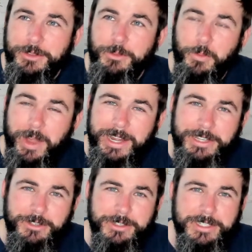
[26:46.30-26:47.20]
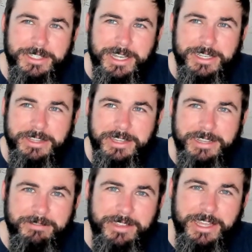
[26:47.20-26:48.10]
Why didn't you decide to
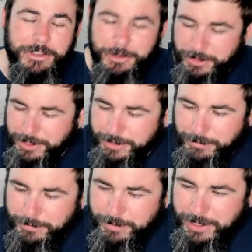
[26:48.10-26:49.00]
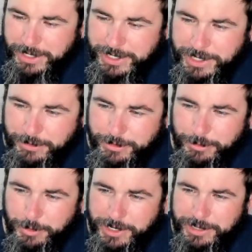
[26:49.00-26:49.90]
leave? That you're going to kill your
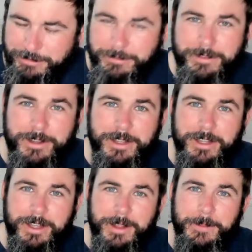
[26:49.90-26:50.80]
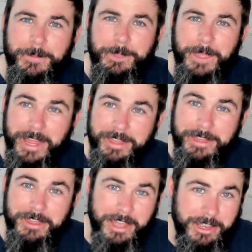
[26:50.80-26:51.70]
wife,
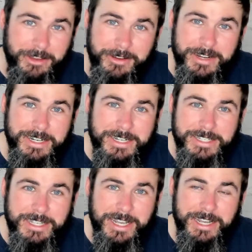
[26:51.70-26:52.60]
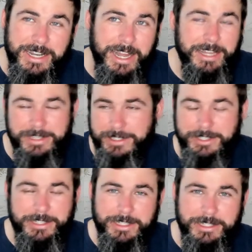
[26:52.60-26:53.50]
and then you're going to decide
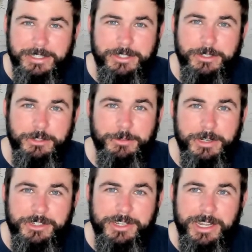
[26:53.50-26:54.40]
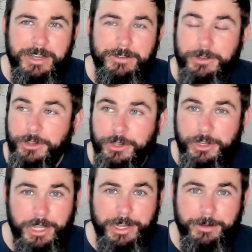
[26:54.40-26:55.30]
this is too much now?
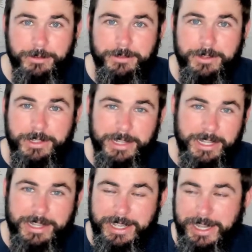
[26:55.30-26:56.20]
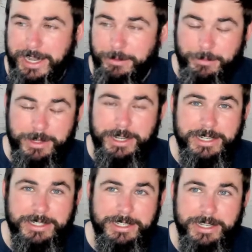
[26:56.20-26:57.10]
No. Like one guy
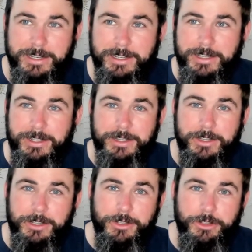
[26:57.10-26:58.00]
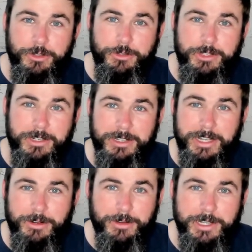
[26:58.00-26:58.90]
said, you should have
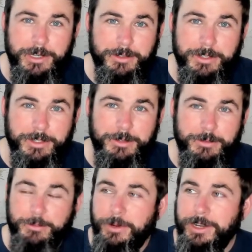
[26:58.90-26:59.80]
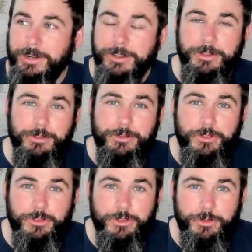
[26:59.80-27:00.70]
let her kill you. What are you
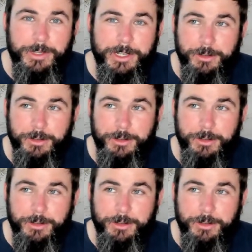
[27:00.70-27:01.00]
doing?